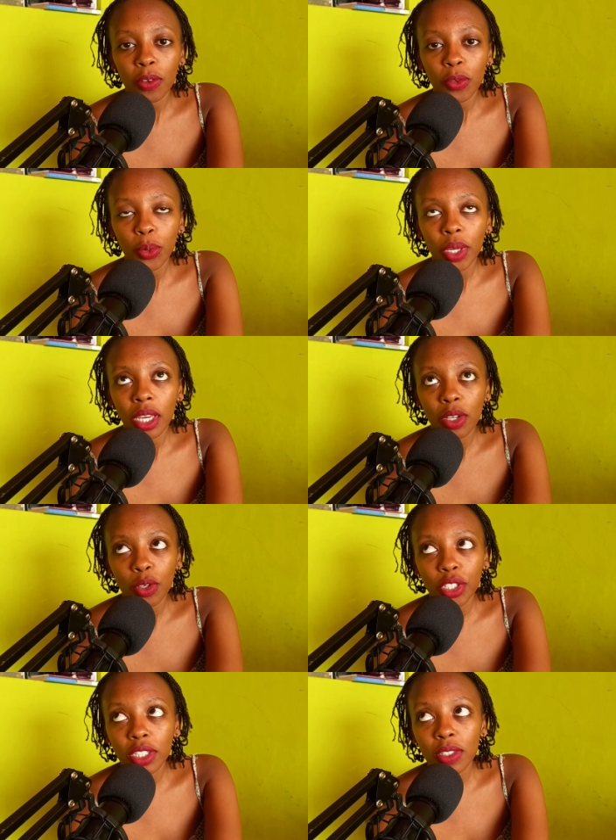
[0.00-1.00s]
of doing
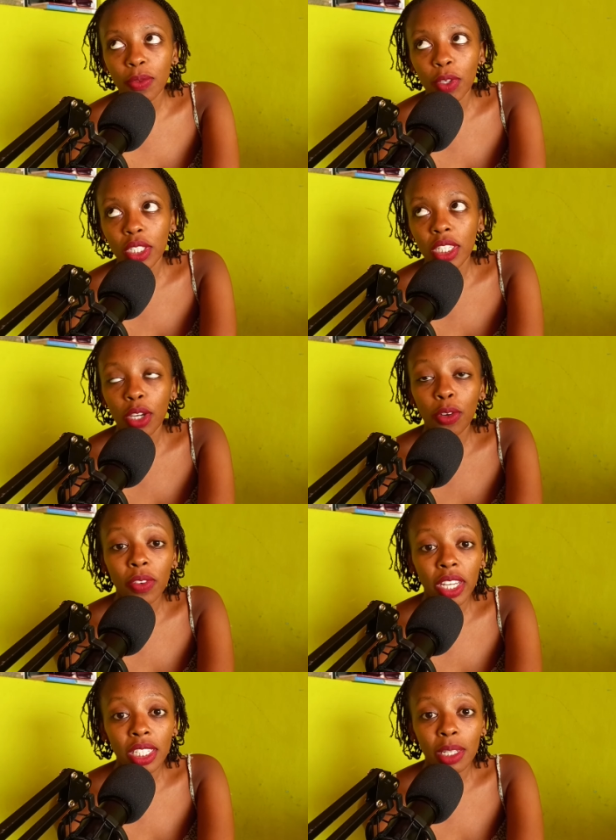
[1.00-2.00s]
it or just for the sake
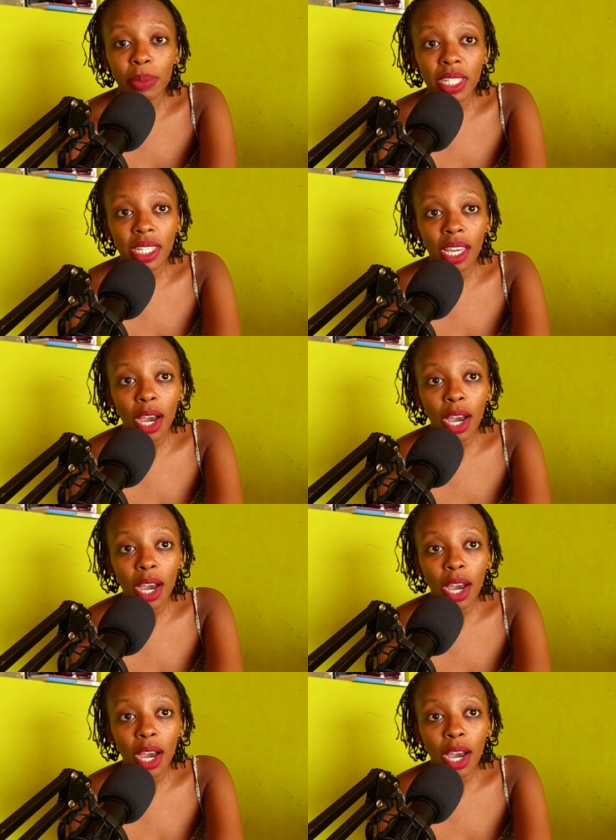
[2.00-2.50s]
of getting money.